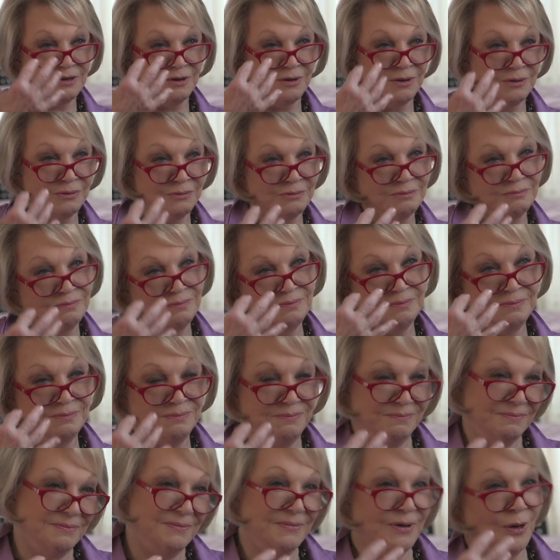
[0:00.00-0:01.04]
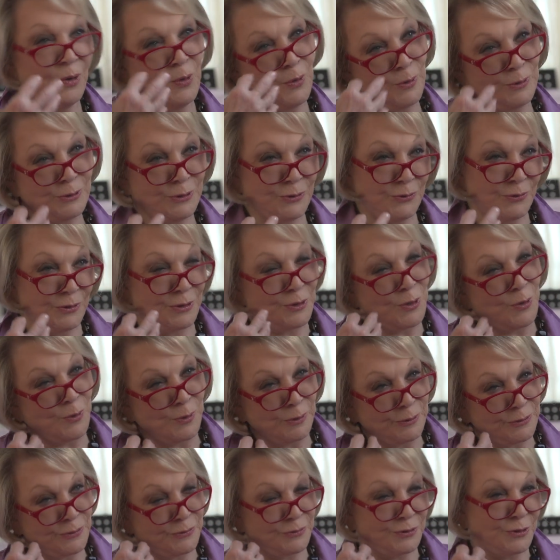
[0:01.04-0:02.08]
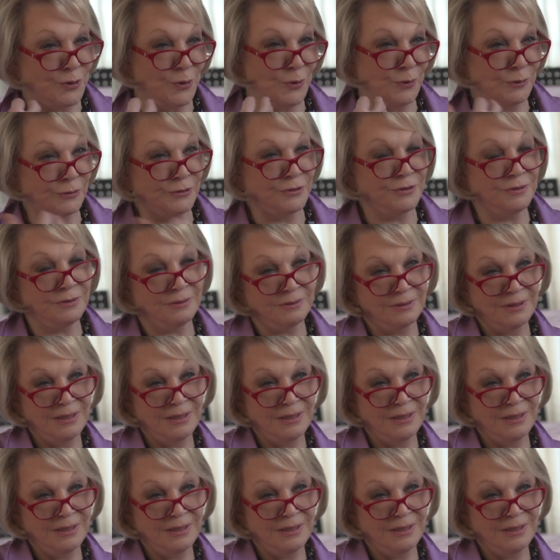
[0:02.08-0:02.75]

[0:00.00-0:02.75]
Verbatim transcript: go older and older and older.